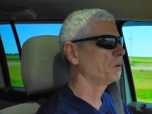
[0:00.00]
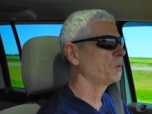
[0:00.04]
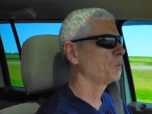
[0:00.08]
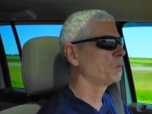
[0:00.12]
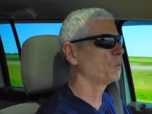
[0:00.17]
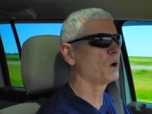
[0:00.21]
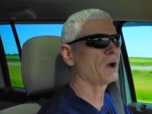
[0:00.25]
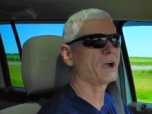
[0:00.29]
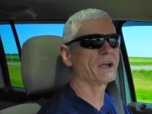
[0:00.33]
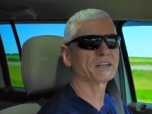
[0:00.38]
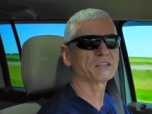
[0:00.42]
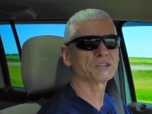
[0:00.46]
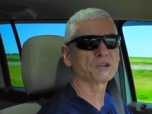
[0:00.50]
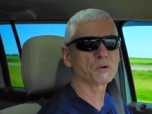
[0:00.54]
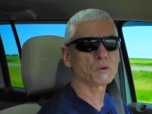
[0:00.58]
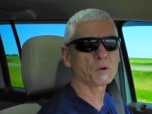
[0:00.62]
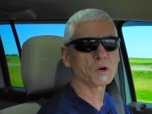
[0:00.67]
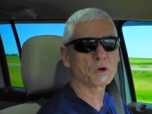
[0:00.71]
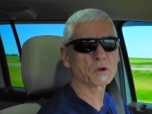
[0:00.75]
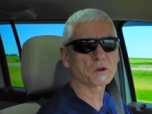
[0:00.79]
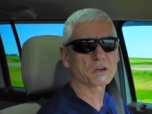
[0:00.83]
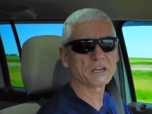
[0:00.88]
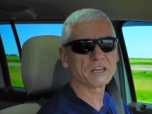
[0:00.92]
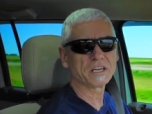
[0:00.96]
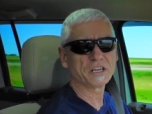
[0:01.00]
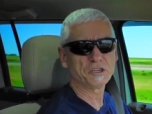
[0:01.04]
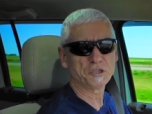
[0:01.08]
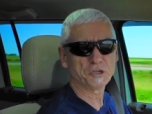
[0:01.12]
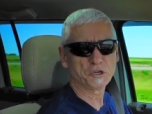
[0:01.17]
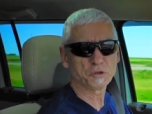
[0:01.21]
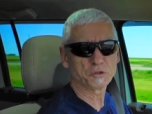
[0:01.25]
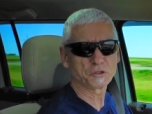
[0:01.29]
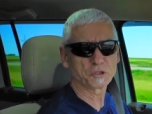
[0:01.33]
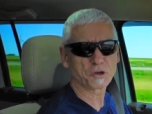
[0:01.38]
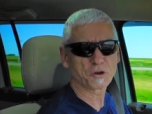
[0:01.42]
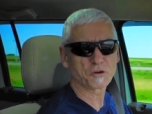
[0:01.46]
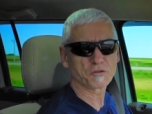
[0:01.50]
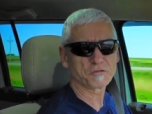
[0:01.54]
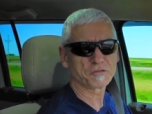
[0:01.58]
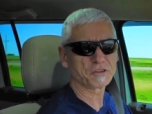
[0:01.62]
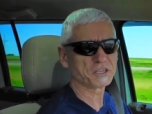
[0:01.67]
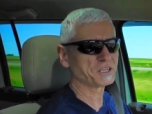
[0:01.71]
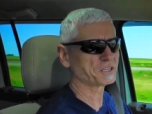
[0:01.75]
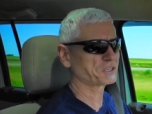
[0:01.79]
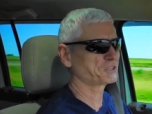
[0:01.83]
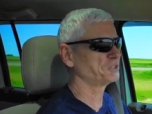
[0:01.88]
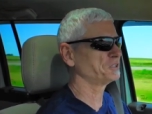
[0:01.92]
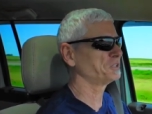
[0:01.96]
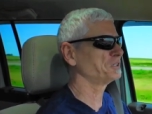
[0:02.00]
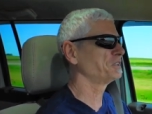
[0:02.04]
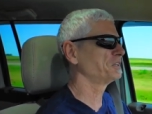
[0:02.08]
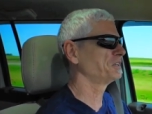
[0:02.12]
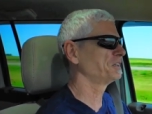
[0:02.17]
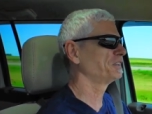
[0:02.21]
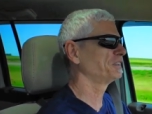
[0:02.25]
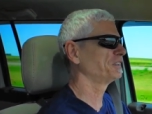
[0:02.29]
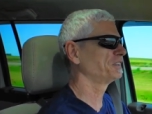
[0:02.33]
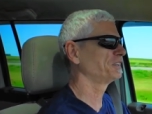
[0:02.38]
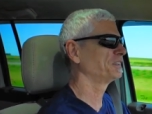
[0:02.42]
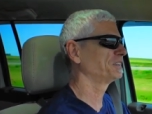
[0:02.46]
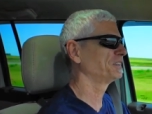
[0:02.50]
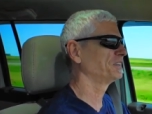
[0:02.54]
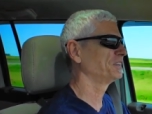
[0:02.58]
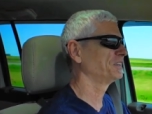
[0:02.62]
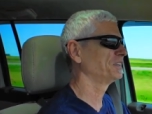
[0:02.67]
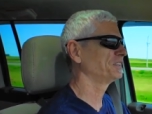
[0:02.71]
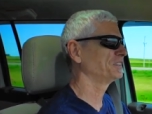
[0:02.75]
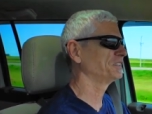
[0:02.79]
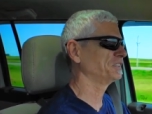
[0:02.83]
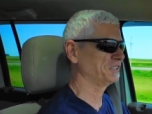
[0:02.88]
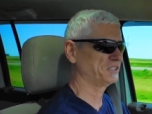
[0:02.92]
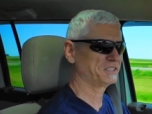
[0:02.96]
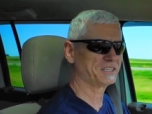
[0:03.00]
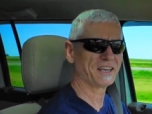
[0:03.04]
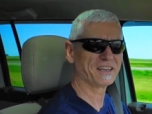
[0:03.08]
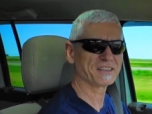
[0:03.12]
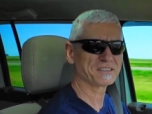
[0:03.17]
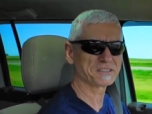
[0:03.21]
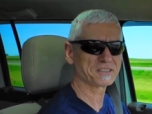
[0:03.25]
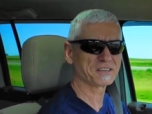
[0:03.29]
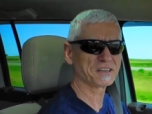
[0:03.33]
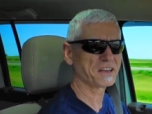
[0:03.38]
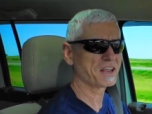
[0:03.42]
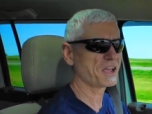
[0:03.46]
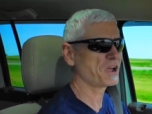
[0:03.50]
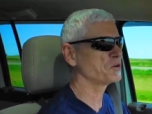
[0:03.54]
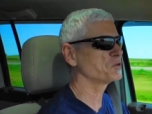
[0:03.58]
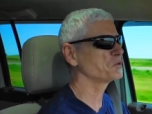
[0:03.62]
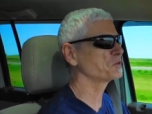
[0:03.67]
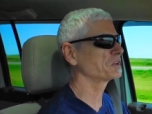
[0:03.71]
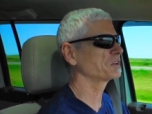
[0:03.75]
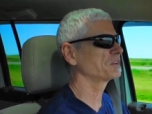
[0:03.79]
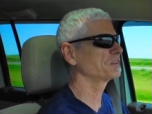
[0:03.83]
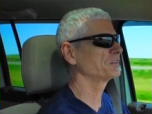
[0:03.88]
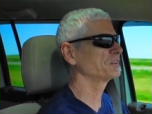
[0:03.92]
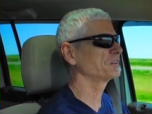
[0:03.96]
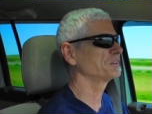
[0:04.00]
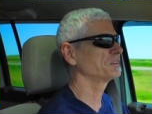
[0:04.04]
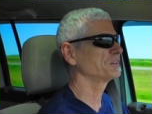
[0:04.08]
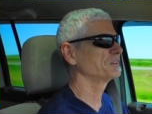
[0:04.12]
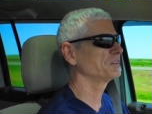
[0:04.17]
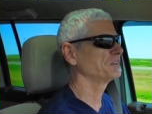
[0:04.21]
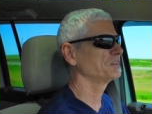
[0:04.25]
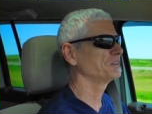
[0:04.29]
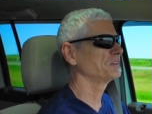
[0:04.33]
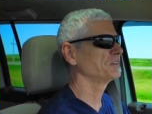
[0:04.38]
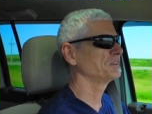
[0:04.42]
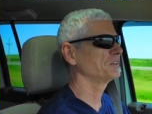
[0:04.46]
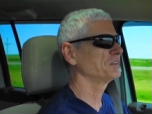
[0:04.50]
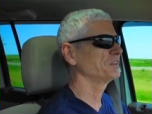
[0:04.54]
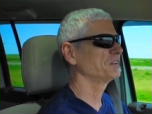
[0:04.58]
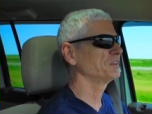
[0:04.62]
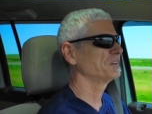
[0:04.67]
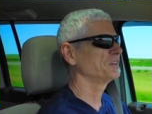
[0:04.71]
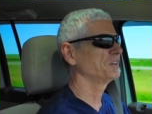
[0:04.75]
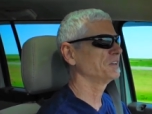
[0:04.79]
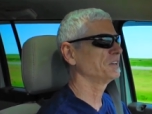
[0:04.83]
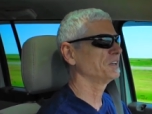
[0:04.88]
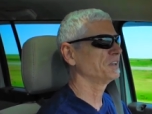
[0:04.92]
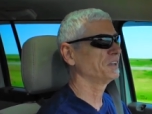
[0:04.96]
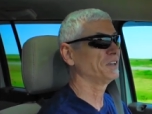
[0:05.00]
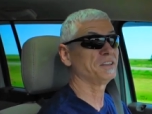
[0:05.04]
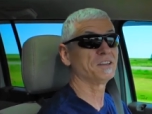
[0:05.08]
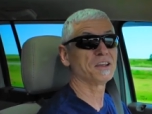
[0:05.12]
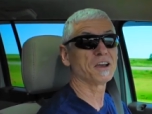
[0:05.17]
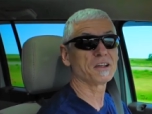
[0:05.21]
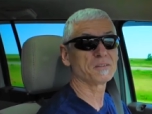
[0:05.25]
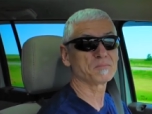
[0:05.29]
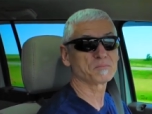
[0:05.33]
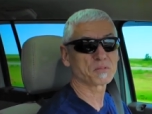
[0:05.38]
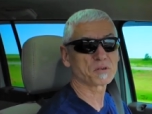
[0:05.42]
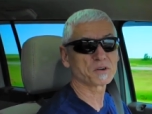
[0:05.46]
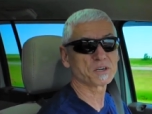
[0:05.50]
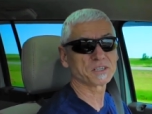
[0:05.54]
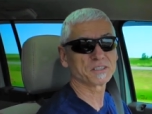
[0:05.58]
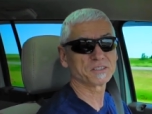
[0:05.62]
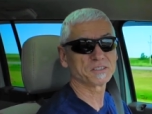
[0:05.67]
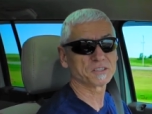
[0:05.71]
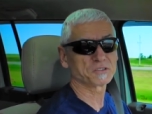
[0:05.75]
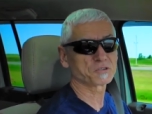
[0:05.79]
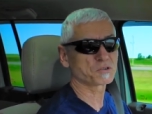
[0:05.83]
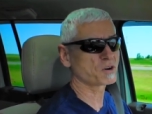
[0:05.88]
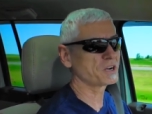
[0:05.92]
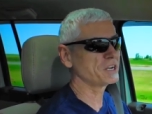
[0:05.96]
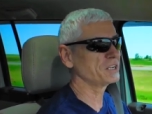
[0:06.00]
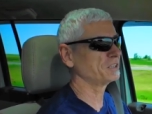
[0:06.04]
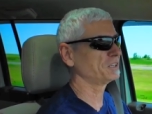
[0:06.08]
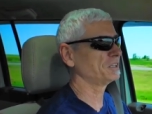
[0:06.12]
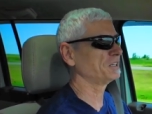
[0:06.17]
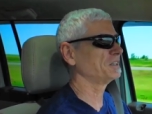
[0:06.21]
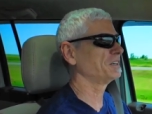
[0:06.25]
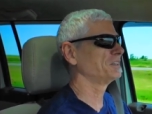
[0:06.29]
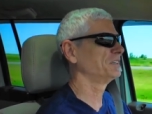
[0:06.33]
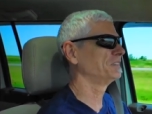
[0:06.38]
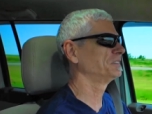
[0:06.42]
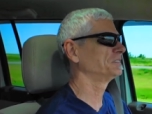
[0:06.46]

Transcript: why I'd go out in a new tow vehicle to test it out and not bring the trailer?